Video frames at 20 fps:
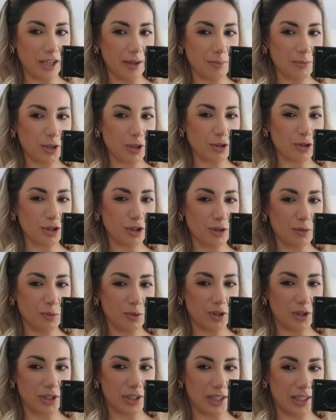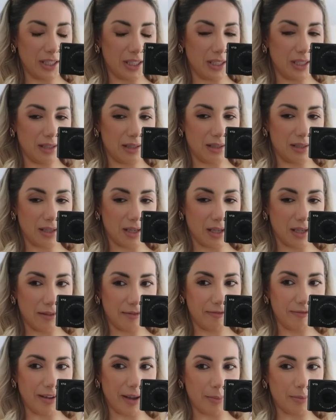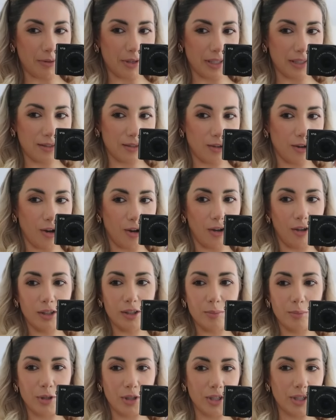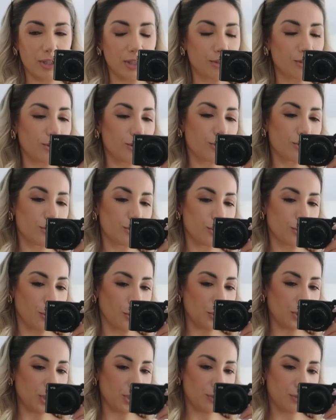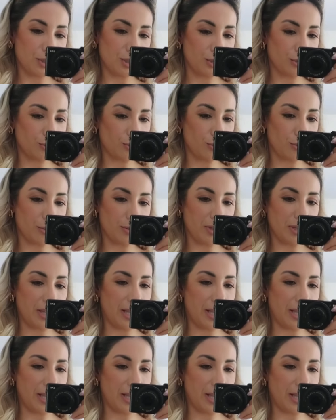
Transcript: I'm not sure what are these fabrics called, but it is so cute and adorable.